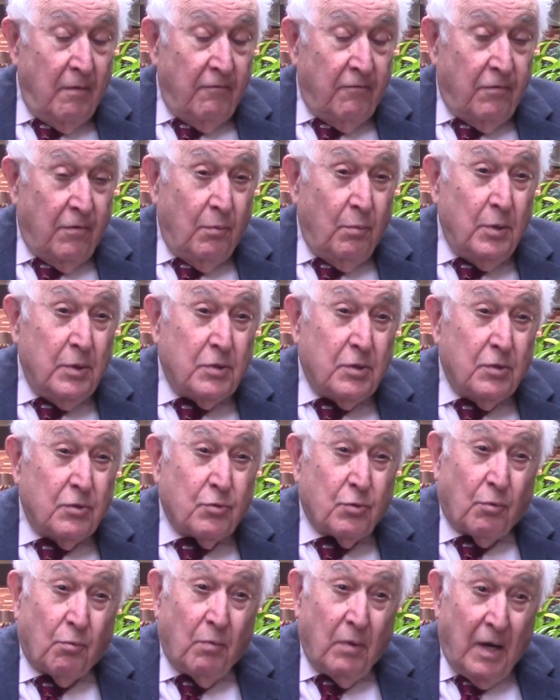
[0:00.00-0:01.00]
for which
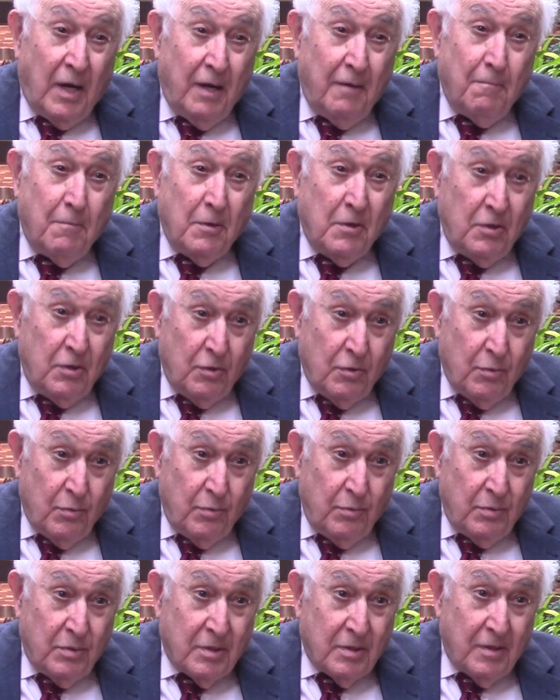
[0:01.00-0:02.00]
it's already been
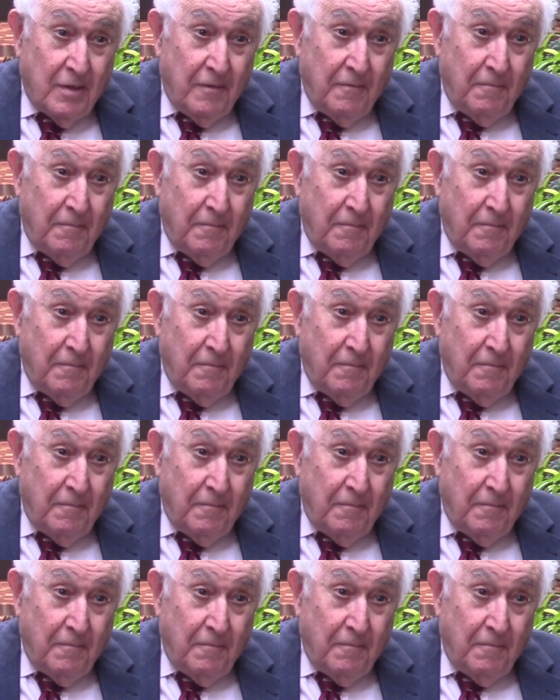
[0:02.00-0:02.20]
used